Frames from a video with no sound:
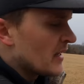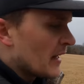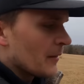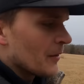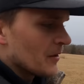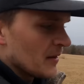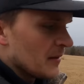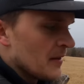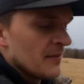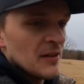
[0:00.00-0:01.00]
that hard
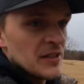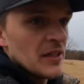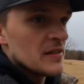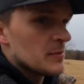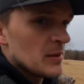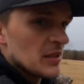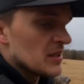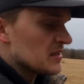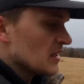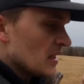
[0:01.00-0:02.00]
if it does
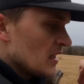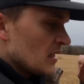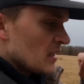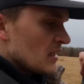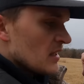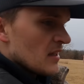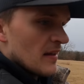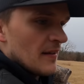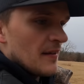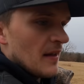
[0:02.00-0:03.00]
because
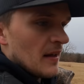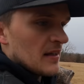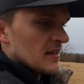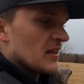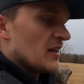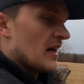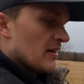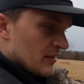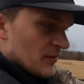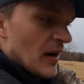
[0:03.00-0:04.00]
I can tell you now
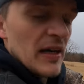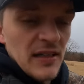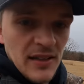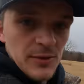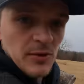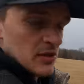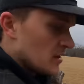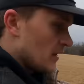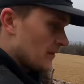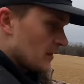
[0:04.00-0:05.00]
after finding this one,
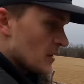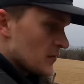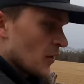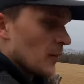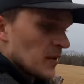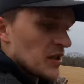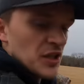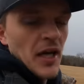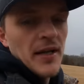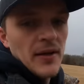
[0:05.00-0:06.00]
if this farm gets
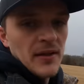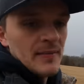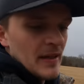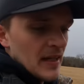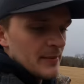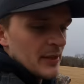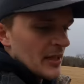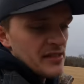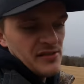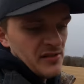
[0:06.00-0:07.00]
shed hunted by anybody
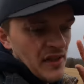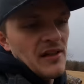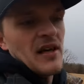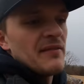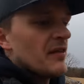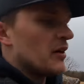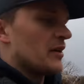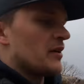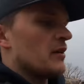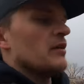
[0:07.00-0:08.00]
else, they're not very
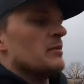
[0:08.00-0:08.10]
thorough